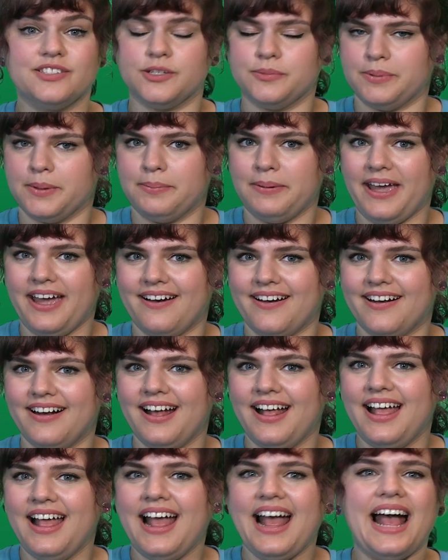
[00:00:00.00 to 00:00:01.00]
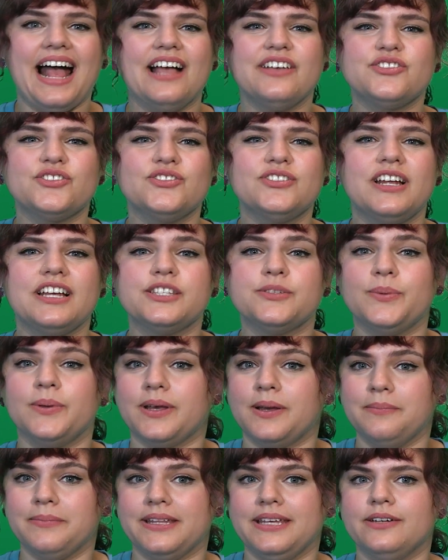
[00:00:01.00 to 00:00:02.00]
To prepare, astronauts will
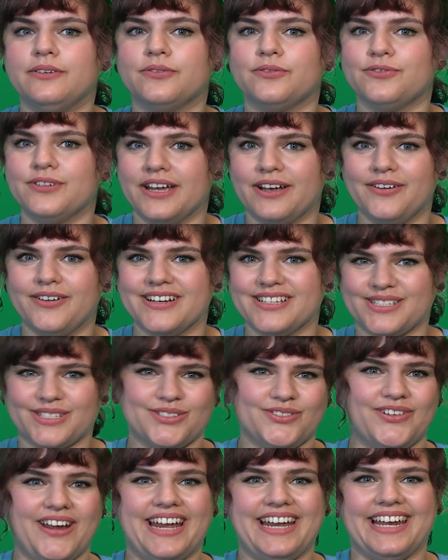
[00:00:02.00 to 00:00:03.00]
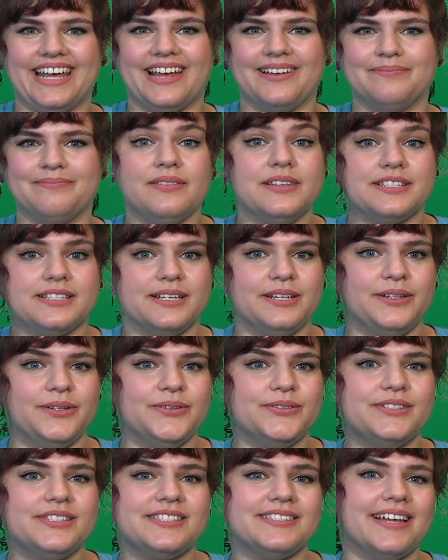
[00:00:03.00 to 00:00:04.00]
complete rigorous training. This
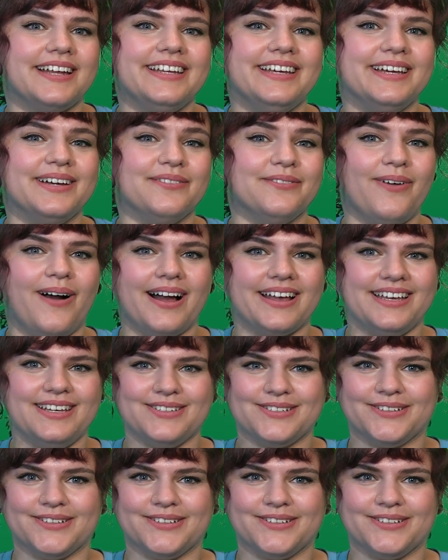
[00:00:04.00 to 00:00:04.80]
includes studying rocky